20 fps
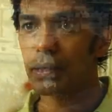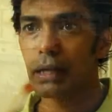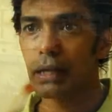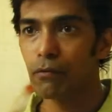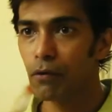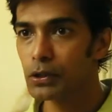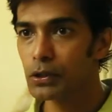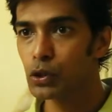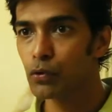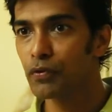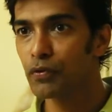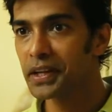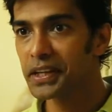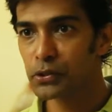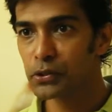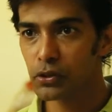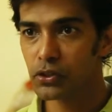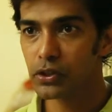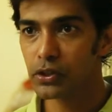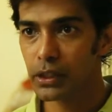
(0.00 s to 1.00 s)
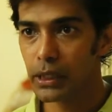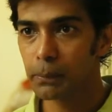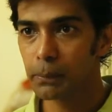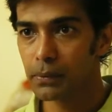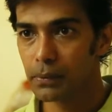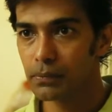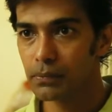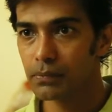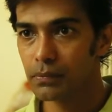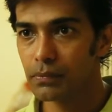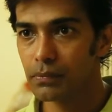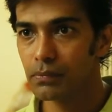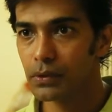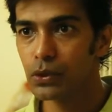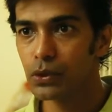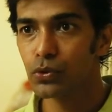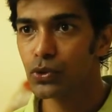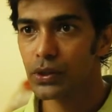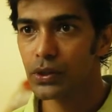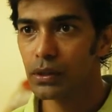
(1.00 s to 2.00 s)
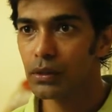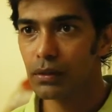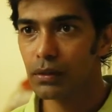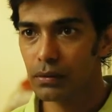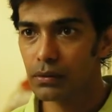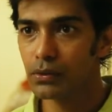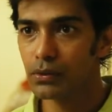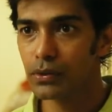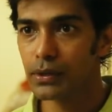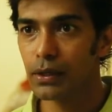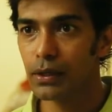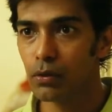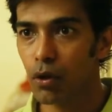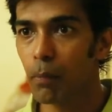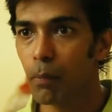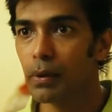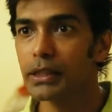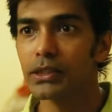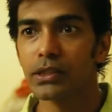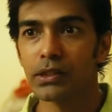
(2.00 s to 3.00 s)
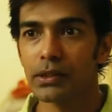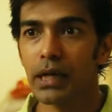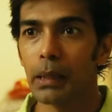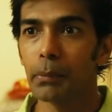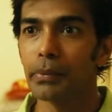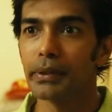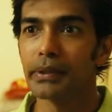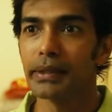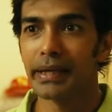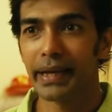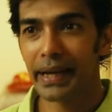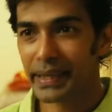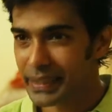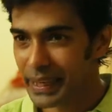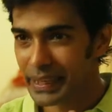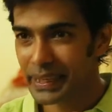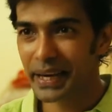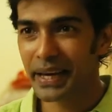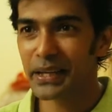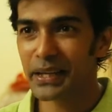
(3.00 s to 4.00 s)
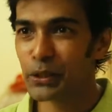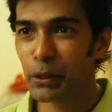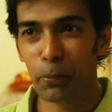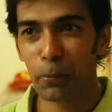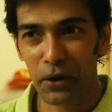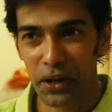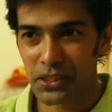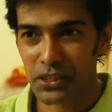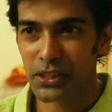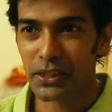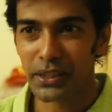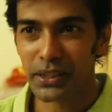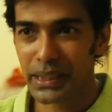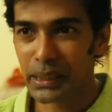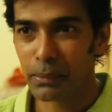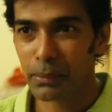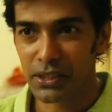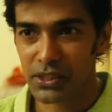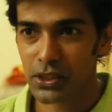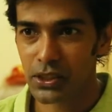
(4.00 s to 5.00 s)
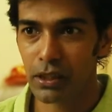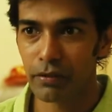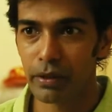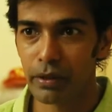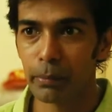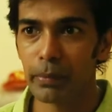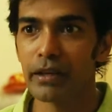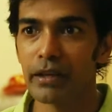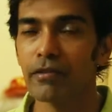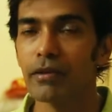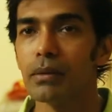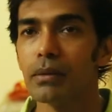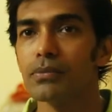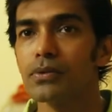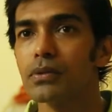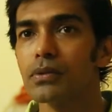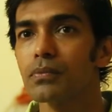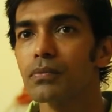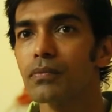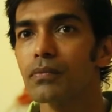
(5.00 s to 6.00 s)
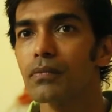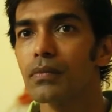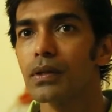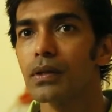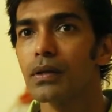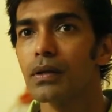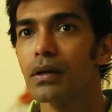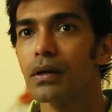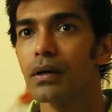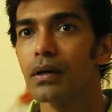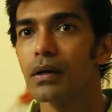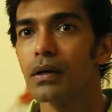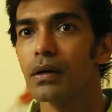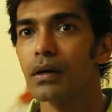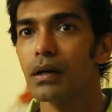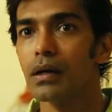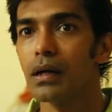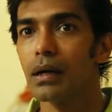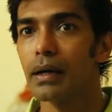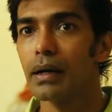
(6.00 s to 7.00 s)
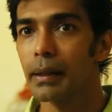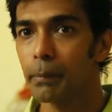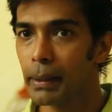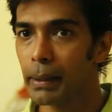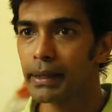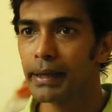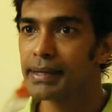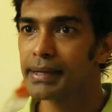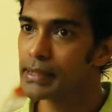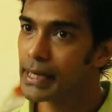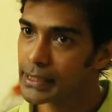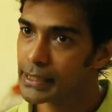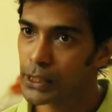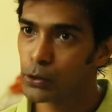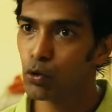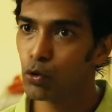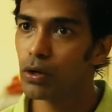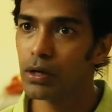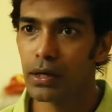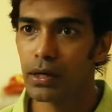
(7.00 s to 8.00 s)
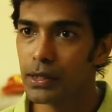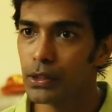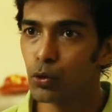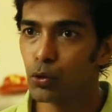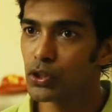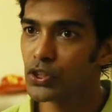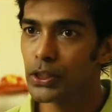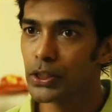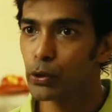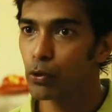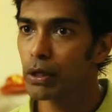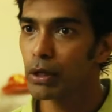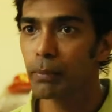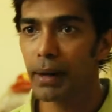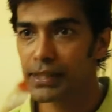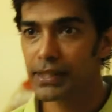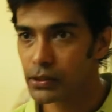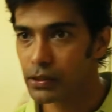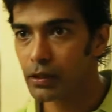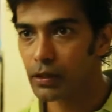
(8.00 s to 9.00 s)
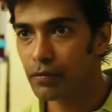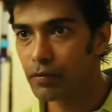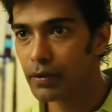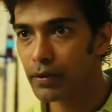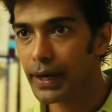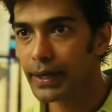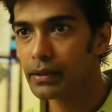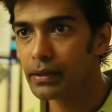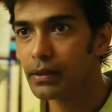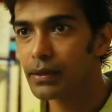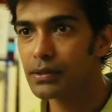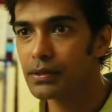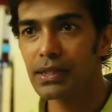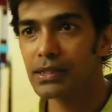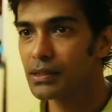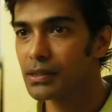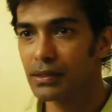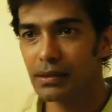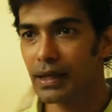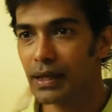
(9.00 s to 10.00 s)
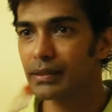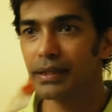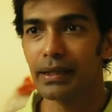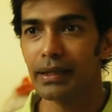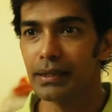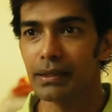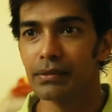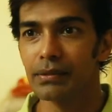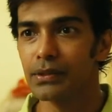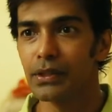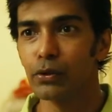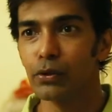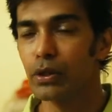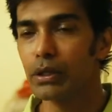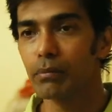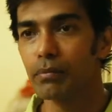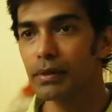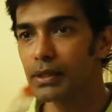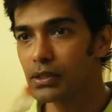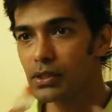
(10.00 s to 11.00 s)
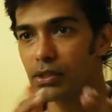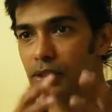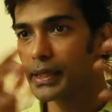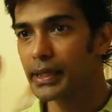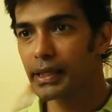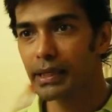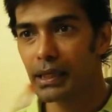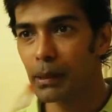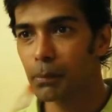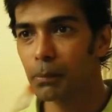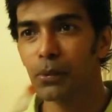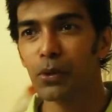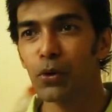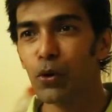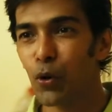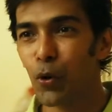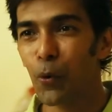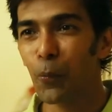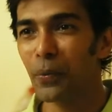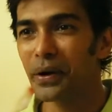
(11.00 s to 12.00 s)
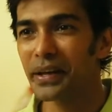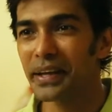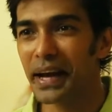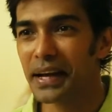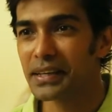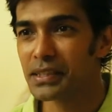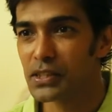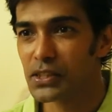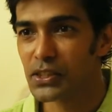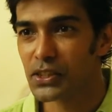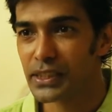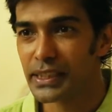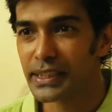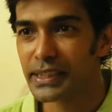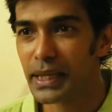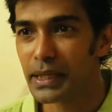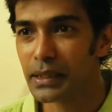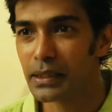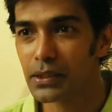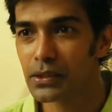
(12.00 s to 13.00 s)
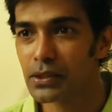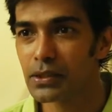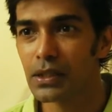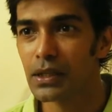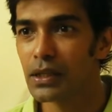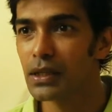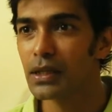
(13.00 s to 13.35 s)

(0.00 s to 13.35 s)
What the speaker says: like once you finish your script, you try, normally it's done again dedicated to the production team and stuff in big films. In my case, I do the scheduling myself, right? It's just nothing. Scheduling means opening an Excel sheet and just